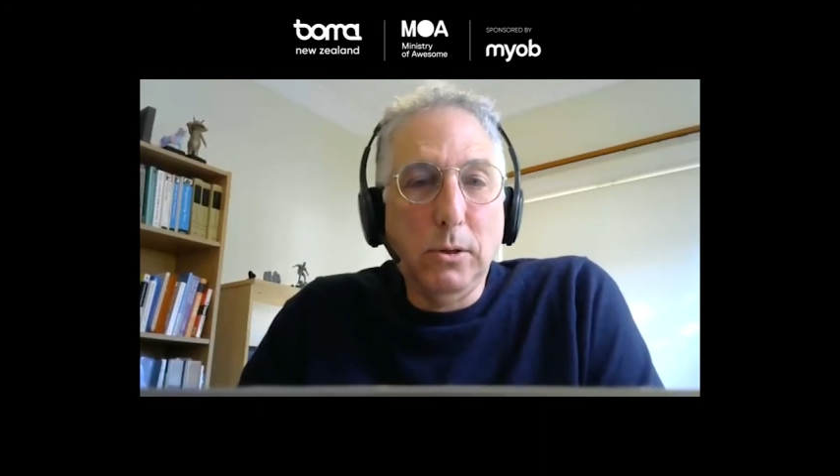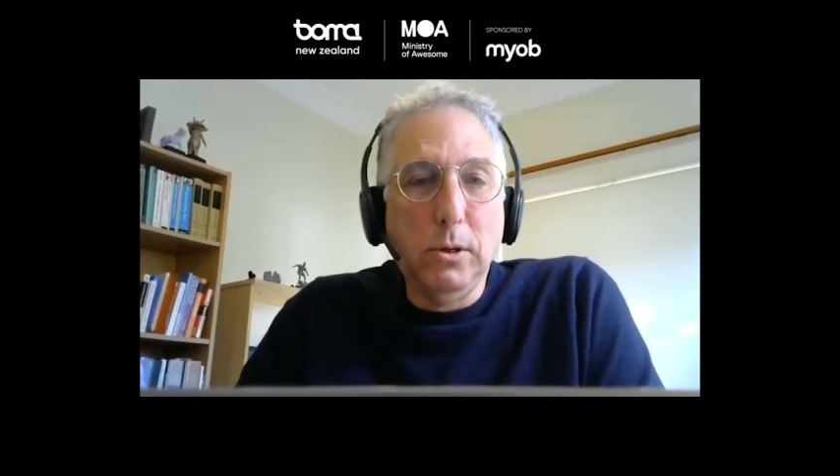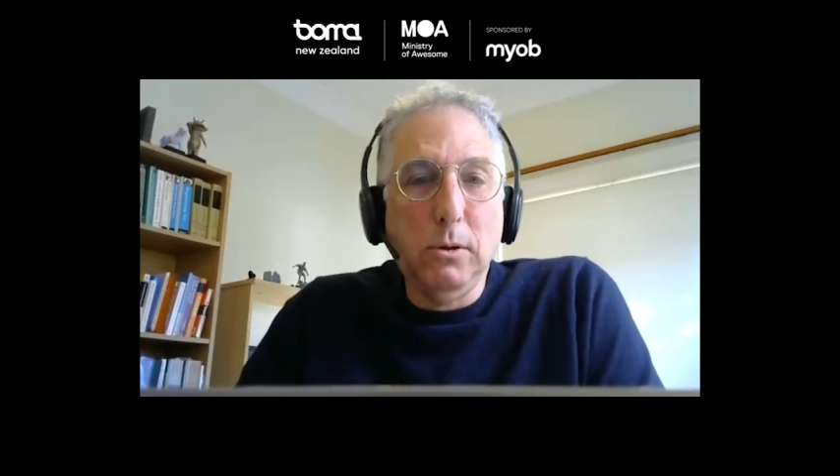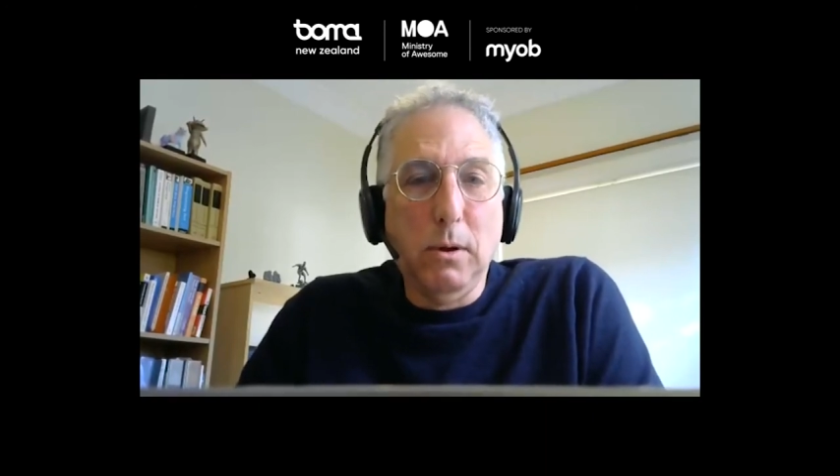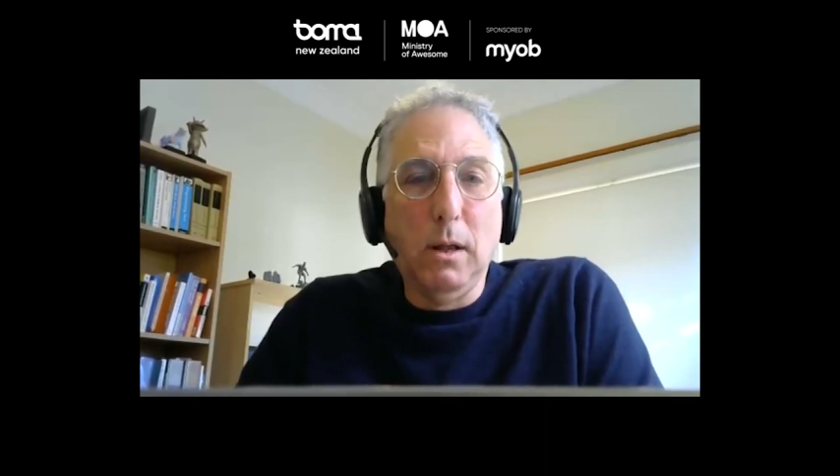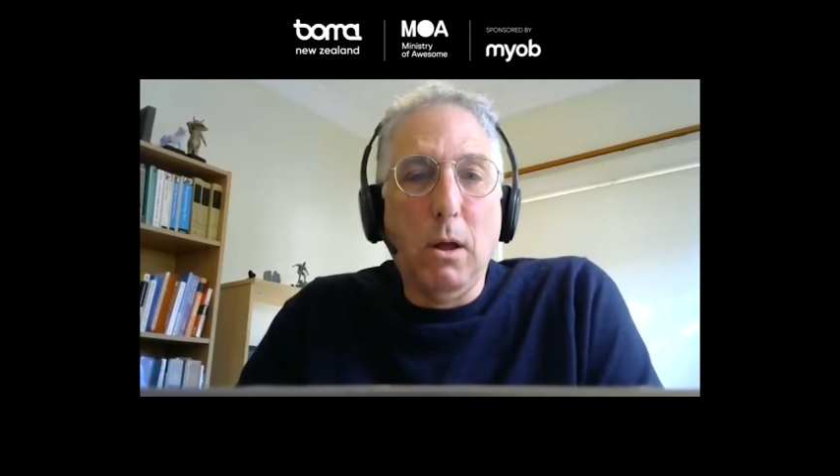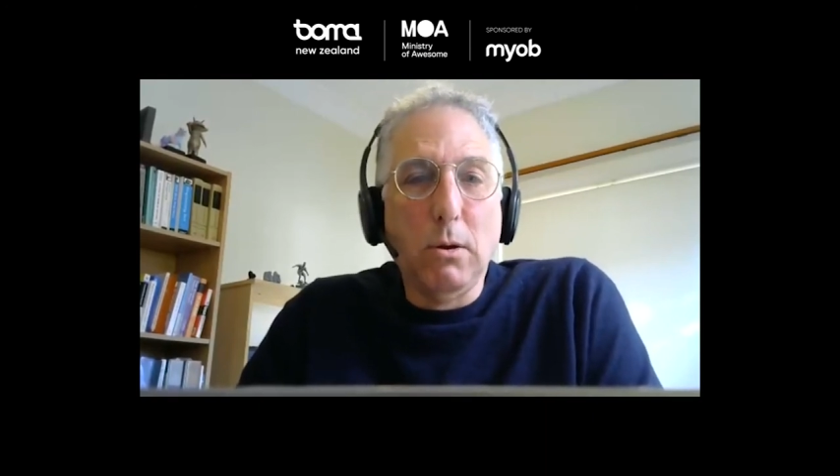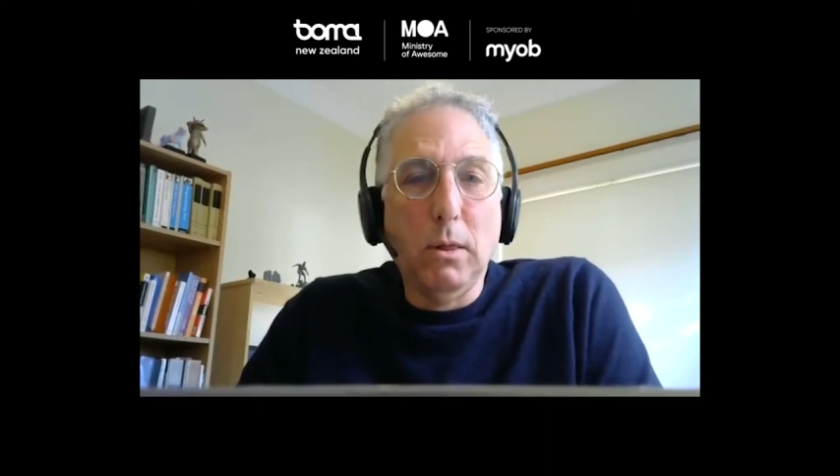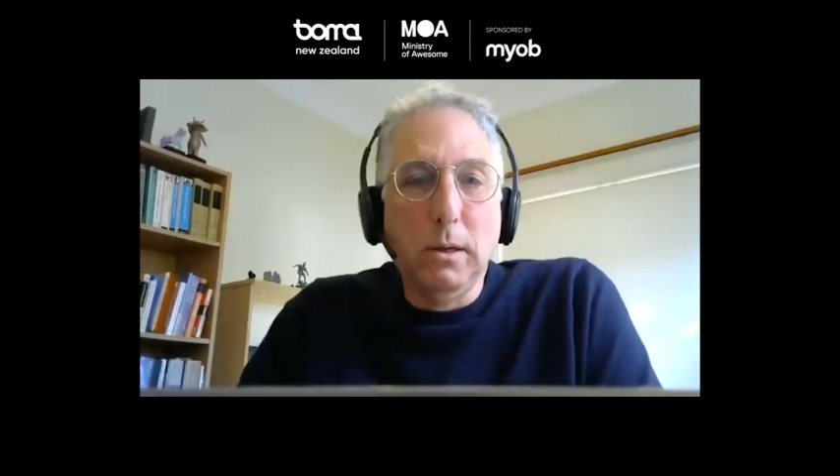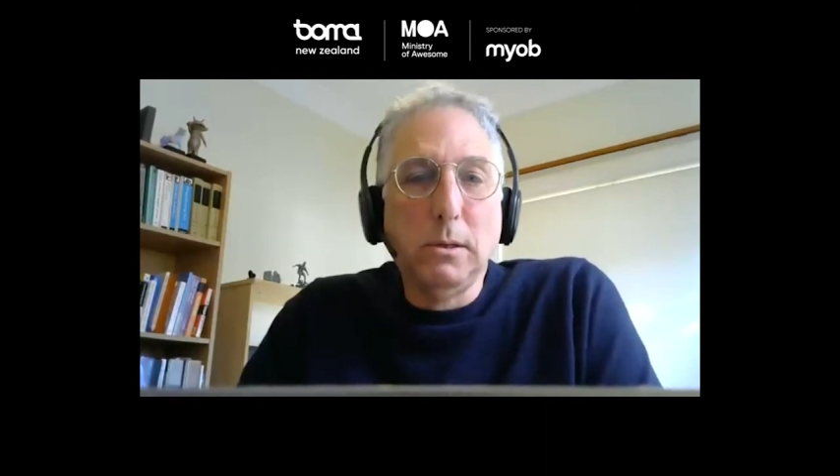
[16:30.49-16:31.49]
to
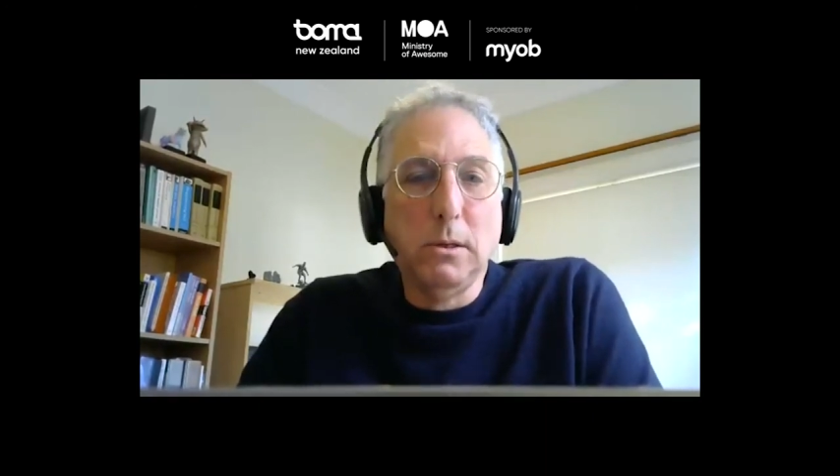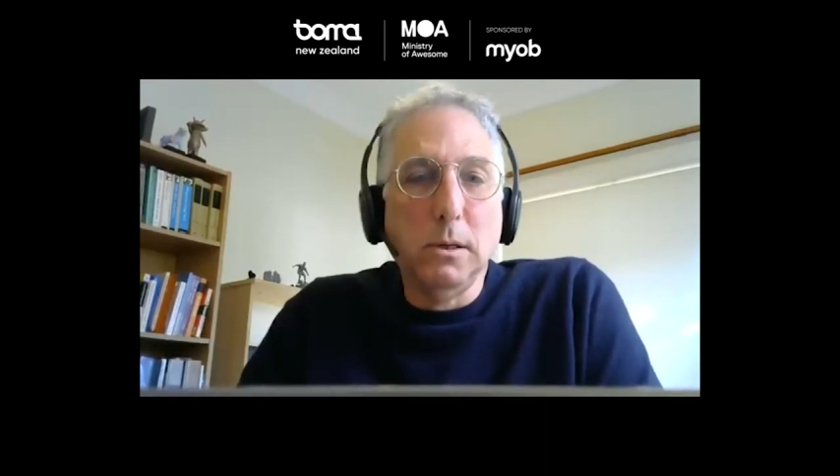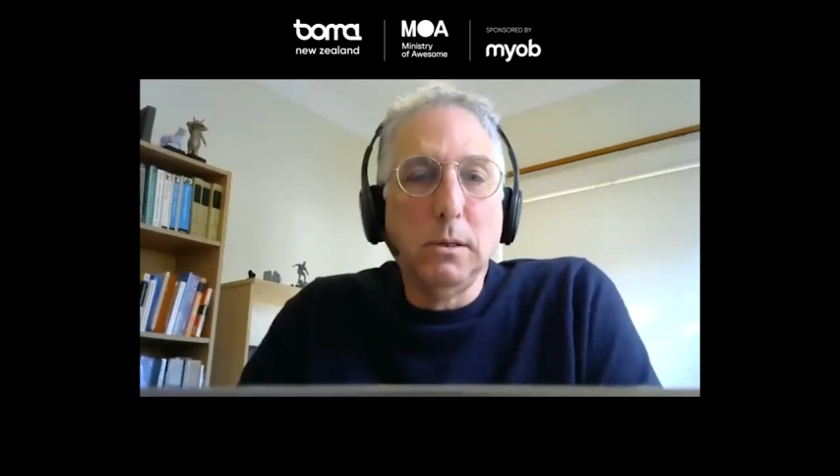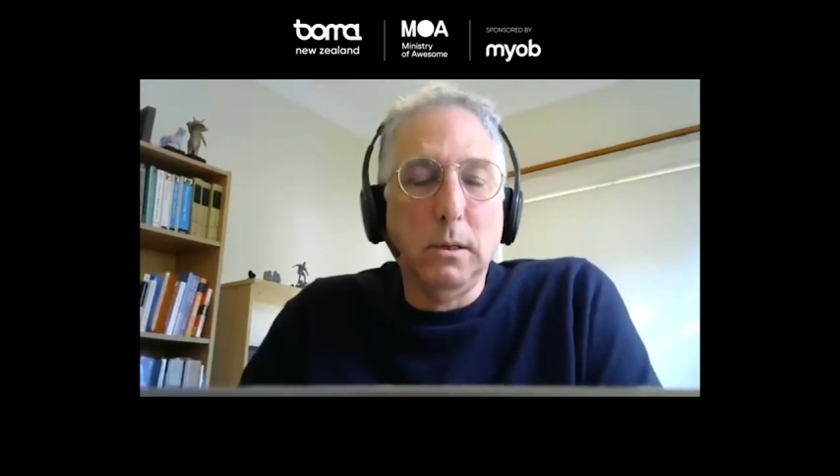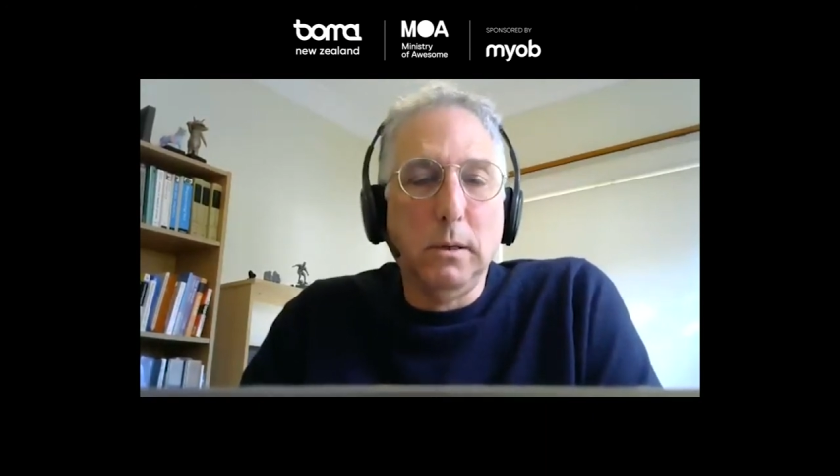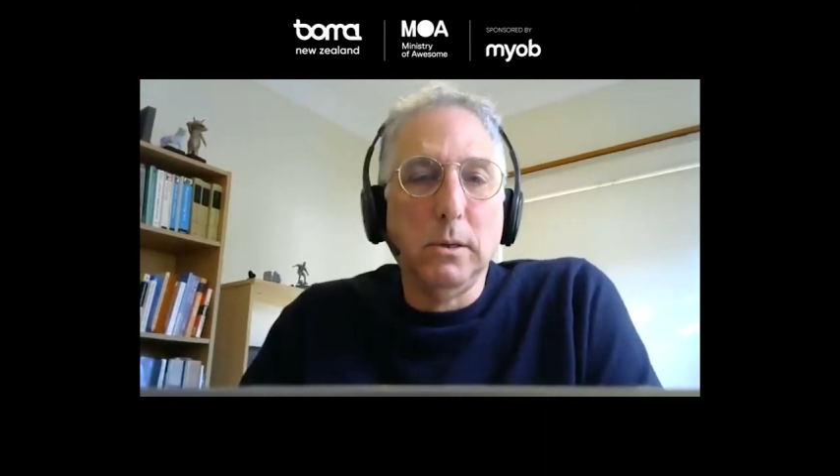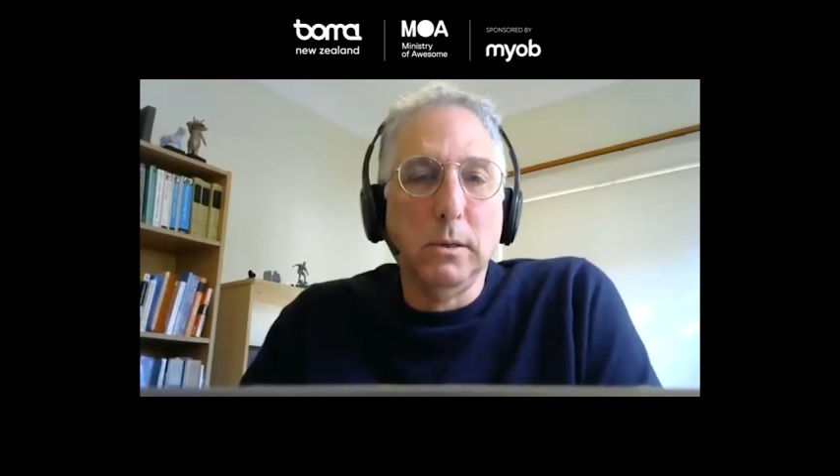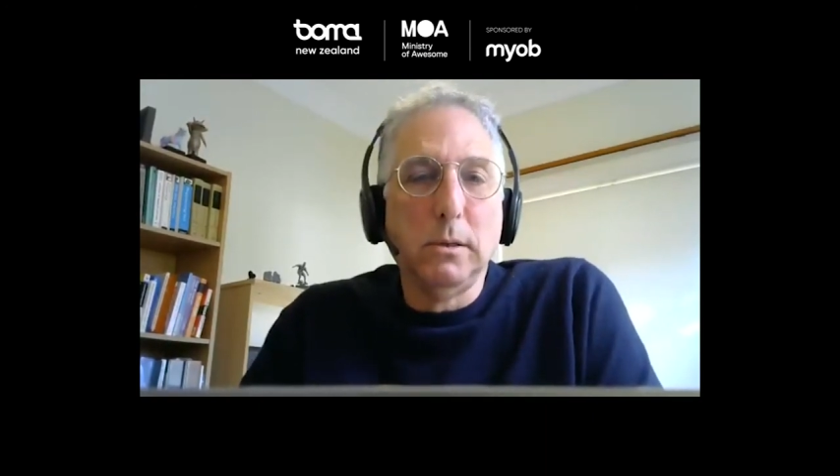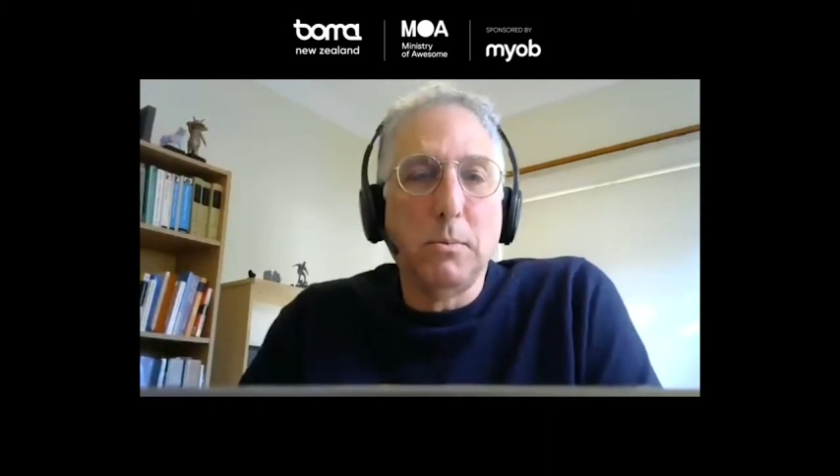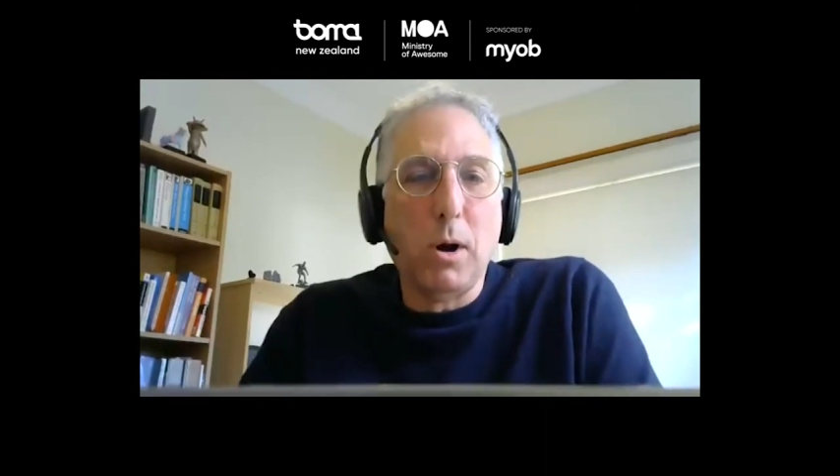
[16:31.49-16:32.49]
local indigenous
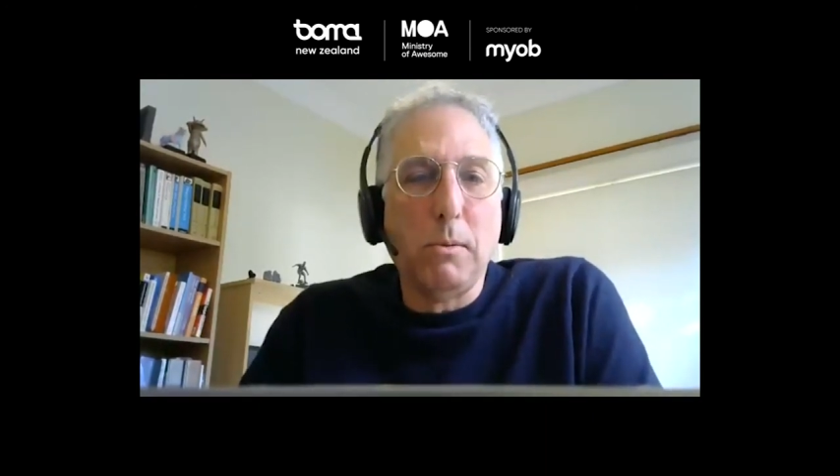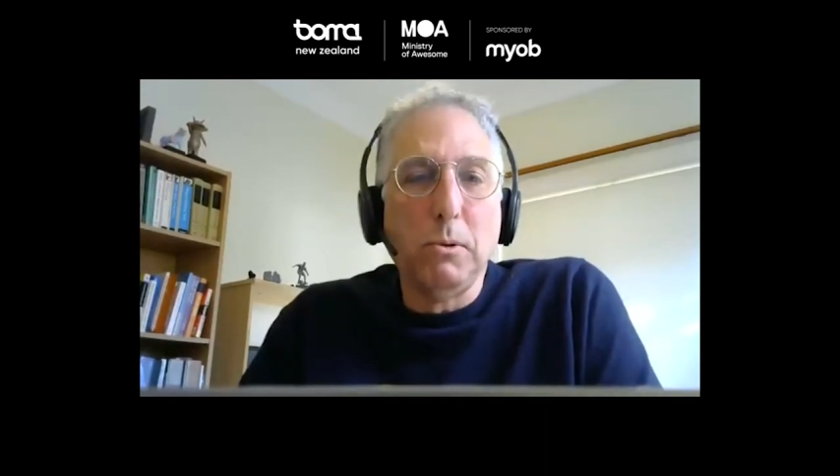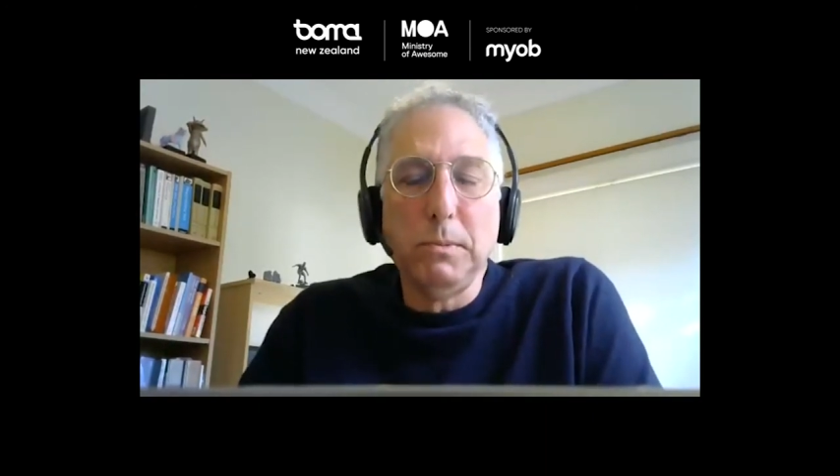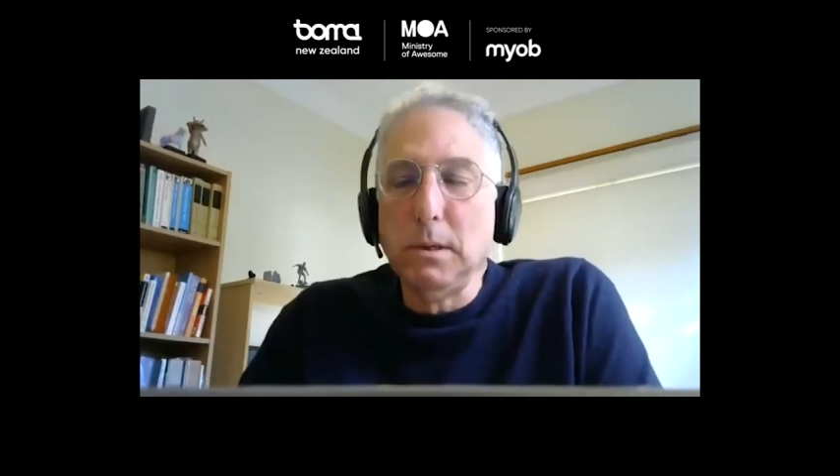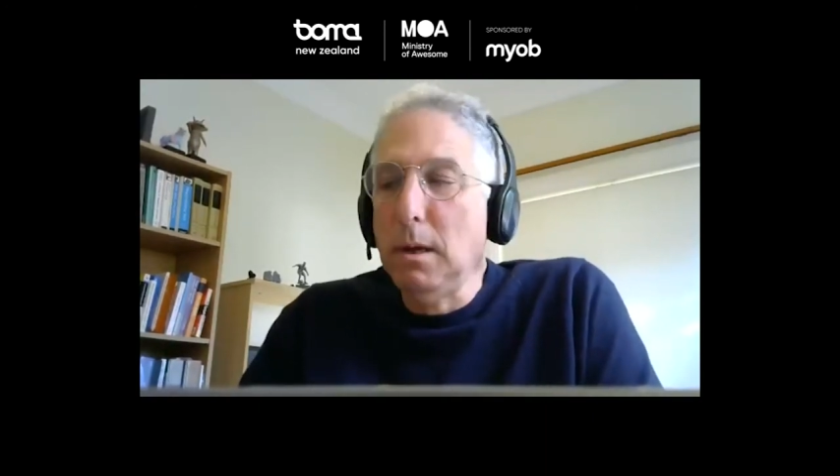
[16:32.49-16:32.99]
solutions to problems.